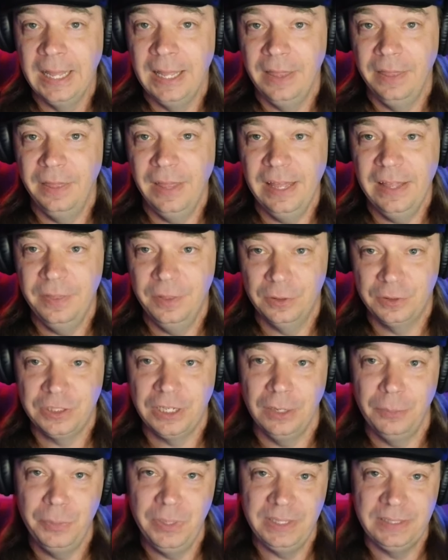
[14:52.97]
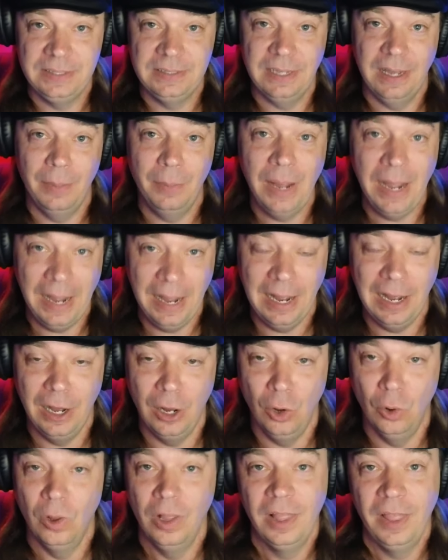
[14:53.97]
that there's going to be
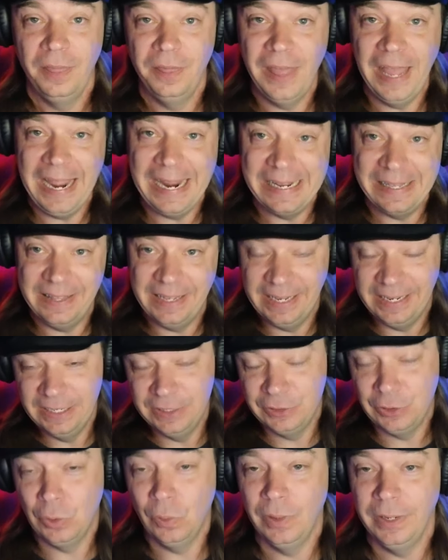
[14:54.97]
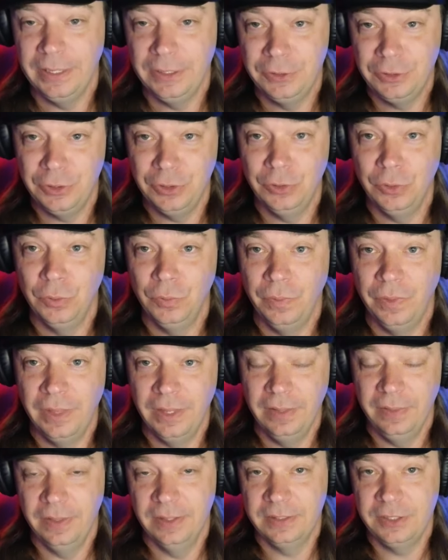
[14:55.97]
somehow the alien is going to,
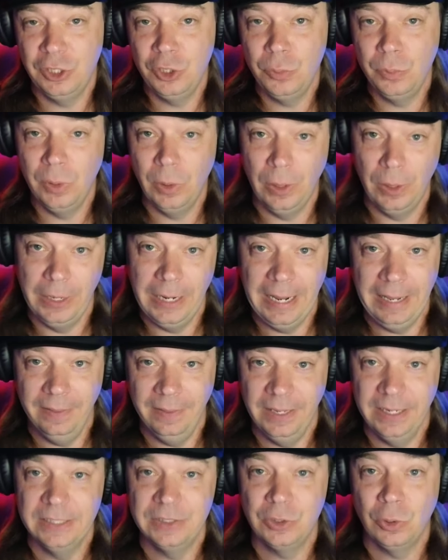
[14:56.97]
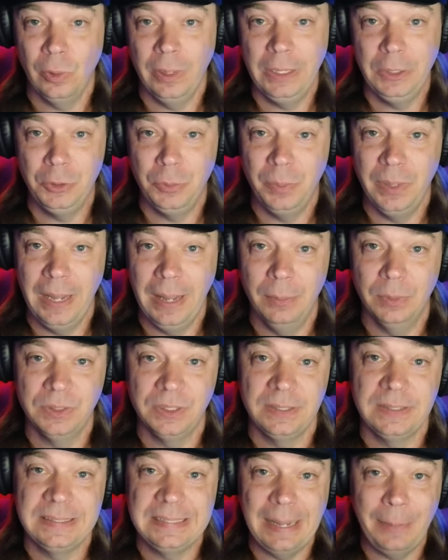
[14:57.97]
this humanoid alien is going to be able to
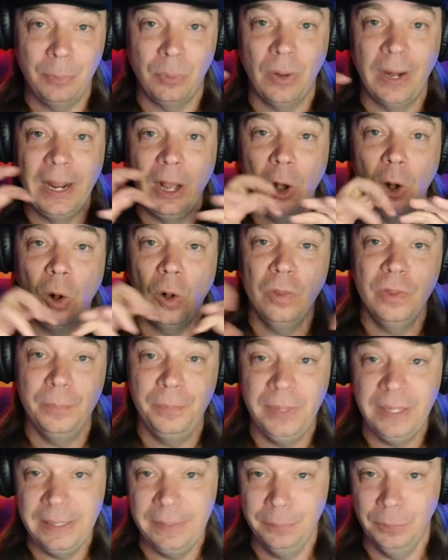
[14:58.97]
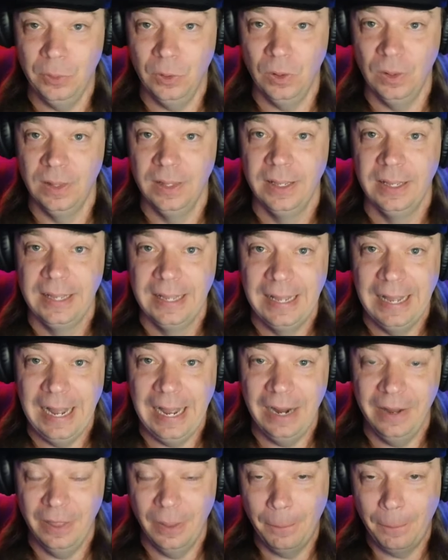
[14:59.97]
separate all the people
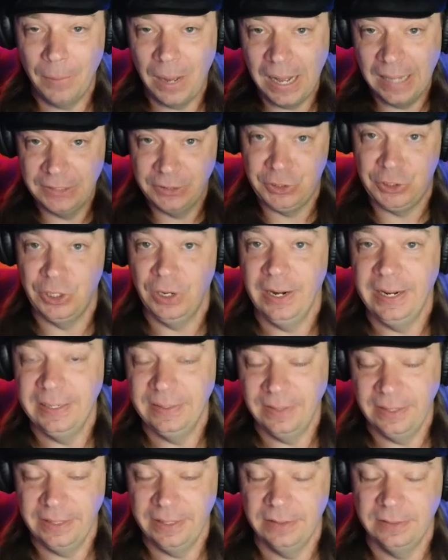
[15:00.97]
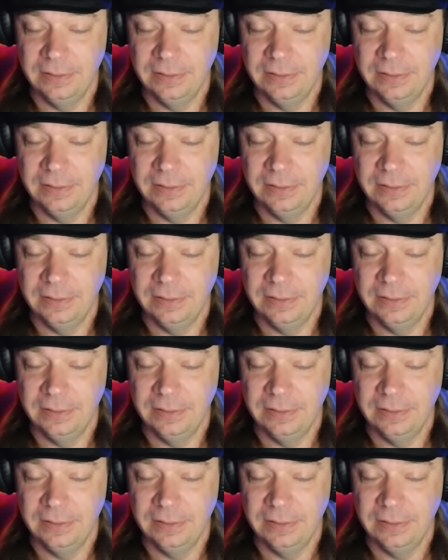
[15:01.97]
out of the monster alien?